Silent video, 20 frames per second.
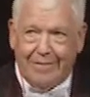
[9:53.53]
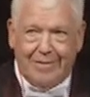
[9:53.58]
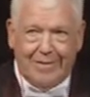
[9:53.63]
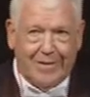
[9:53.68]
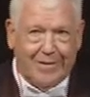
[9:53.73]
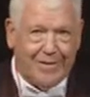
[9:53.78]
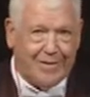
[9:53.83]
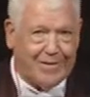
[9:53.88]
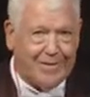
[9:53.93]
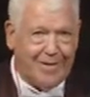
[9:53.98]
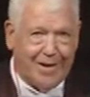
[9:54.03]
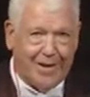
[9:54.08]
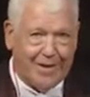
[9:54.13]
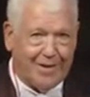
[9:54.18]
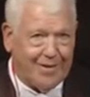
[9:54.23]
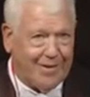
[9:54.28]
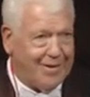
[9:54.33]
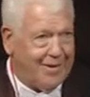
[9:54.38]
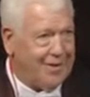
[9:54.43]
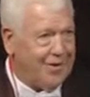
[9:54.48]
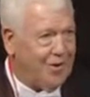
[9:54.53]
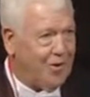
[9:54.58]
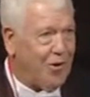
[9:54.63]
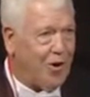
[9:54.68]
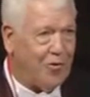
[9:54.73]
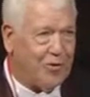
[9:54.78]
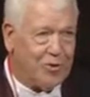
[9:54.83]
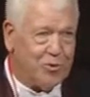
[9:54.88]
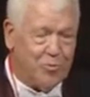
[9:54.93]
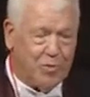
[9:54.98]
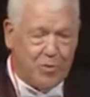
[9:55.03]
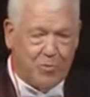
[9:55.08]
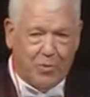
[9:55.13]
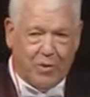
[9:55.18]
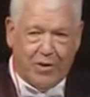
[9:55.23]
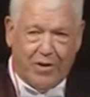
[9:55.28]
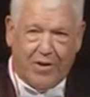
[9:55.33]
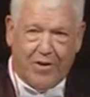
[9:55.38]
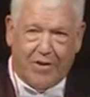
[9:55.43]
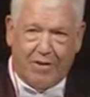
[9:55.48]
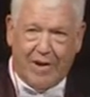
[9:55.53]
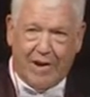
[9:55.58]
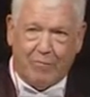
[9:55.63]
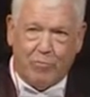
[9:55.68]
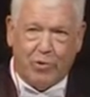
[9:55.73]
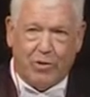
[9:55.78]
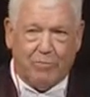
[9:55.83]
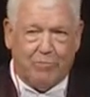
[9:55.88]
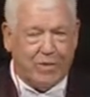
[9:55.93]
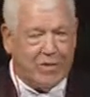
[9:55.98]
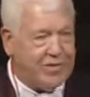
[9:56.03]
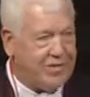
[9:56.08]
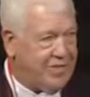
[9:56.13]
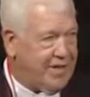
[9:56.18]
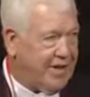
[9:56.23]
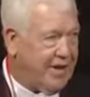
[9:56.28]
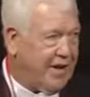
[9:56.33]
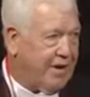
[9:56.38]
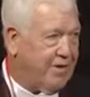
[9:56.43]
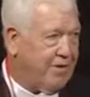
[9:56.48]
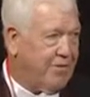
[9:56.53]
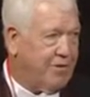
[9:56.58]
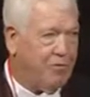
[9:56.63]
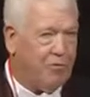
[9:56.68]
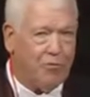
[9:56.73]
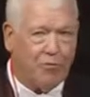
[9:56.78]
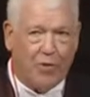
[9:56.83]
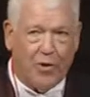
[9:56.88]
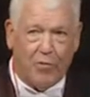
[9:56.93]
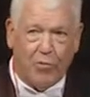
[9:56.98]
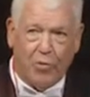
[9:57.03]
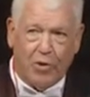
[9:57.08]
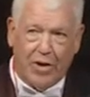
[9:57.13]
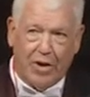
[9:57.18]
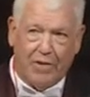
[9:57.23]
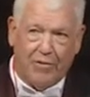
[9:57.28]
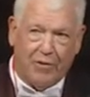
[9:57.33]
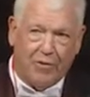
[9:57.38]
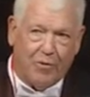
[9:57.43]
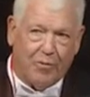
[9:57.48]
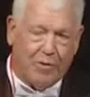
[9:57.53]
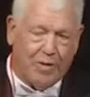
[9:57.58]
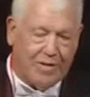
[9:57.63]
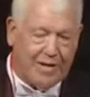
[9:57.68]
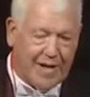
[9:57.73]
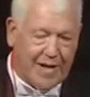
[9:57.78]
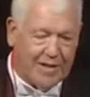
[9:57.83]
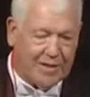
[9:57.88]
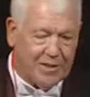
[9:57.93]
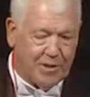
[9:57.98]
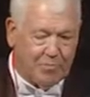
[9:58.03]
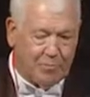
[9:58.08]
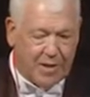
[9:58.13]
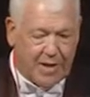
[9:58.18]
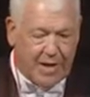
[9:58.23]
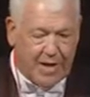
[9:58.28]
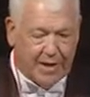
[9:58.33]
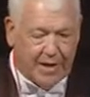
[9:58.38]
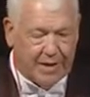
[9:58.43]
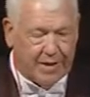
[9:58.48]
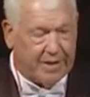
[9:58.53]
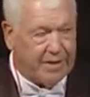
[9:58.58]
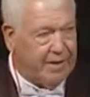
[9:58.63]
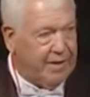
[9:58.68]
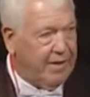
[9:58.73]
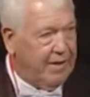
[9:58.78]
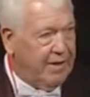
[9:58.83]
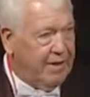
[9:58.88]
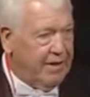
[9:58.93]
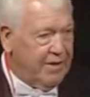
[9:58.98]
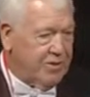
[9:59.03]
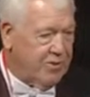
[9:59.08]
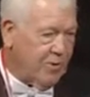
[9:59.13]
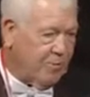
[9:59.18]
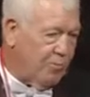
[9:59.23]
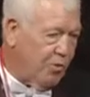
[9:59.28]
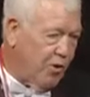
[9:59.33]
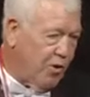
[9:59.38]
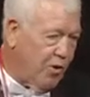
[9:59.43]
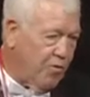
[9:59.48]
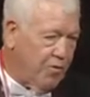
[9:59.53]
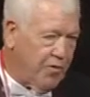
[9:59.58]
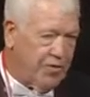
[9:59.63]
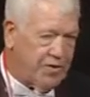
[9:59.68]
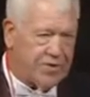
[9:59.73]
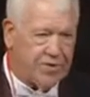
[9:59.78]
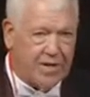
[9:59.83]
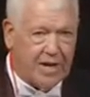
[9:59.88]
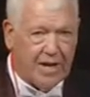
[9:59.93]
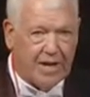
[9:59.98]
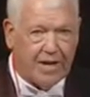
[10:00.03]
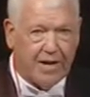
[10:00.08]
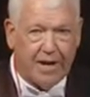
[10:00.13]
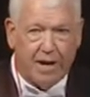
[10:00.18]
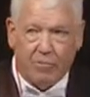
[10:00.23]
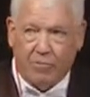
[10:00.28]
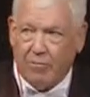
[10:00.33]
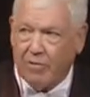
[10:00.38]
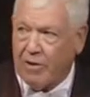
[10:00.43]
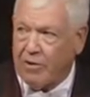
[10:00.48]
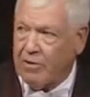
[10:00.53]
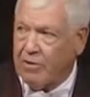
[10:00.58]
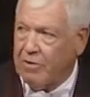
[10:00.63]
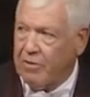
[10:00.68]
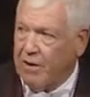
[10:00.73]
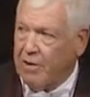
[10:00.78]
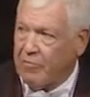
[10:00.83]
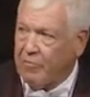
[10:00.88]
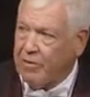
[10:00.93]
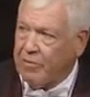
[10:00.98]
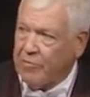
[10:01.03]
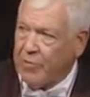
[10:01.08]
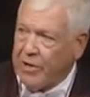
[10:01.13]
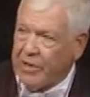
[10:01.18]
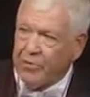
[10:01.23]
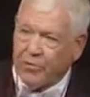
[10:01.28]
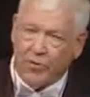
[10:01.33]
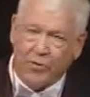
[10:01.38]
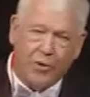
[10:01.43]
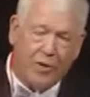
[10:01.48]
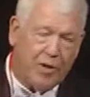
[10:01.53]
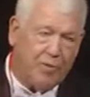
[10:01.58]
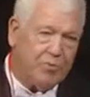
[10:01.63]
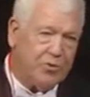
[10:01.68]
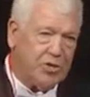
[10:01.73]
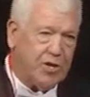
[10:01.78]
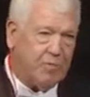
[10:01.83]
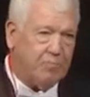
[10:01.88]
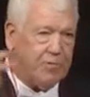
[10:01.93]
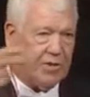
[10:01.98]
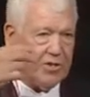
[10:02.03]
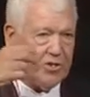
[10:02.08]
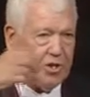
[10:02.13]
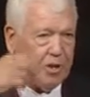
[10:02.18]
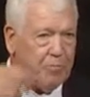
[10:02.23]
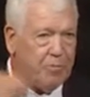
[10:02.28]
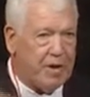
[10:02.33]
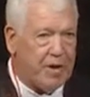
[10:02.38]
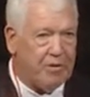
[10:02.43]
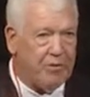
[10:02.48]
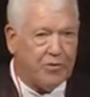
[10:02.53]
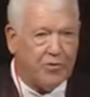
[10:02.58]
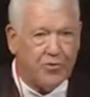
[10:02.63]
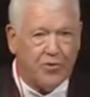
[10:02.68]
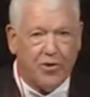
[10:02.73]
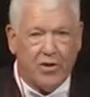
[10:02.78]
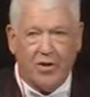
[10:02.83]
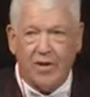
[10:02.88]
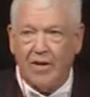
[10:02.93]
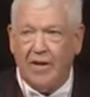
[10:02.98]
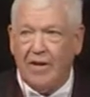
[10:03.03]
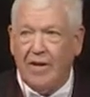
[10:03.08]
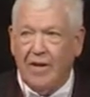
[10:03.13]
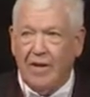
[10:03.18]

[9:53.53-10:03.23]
this is not good. You know, all these people here, and I'm going to be sitting out here on the runway, and they're going to be taxiing back. And so I pull over to the side, and our runway crew comes up. They jump out of the truck.